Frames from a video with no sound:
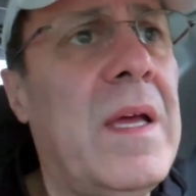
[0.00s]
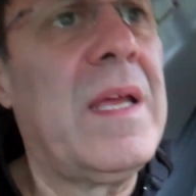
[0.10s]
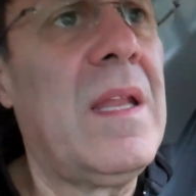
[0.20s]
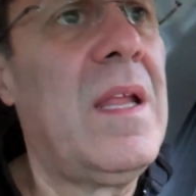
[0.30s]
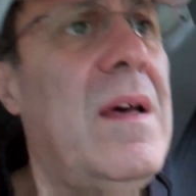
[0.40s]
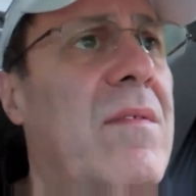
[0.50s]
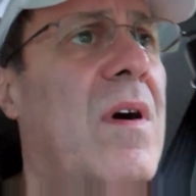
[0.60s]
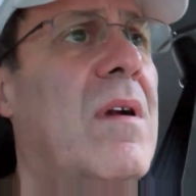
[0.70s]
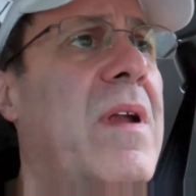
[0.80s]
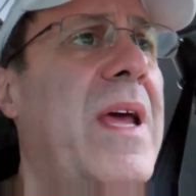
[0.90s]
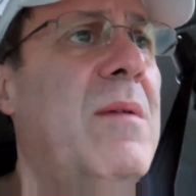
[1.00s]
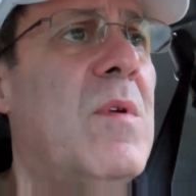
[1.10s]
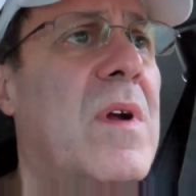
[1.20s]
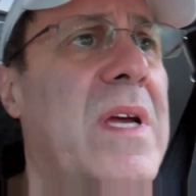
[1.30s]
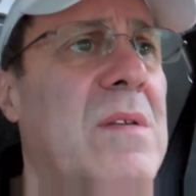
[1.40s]
and love our
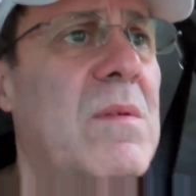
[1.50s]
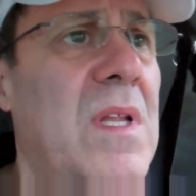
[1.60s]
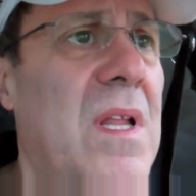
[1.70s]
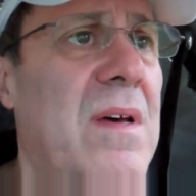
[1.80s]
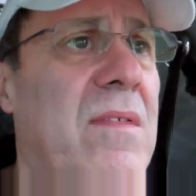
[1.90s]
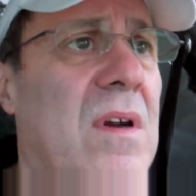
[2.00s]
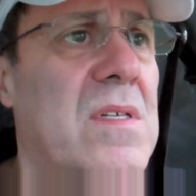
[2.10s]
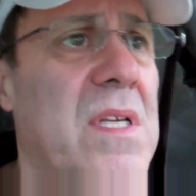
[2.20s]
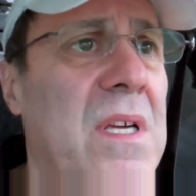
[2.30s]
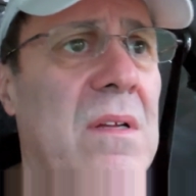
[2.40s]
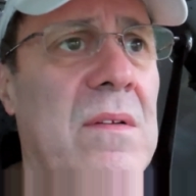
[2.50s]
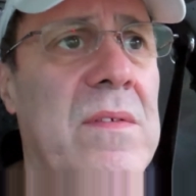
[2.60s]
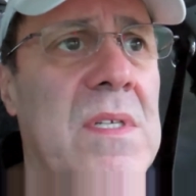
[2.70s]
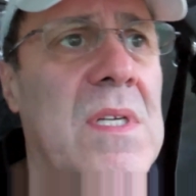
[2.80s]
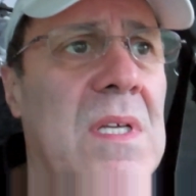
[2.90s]
neighbor as we love
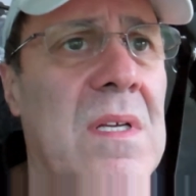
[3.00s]
ourselves.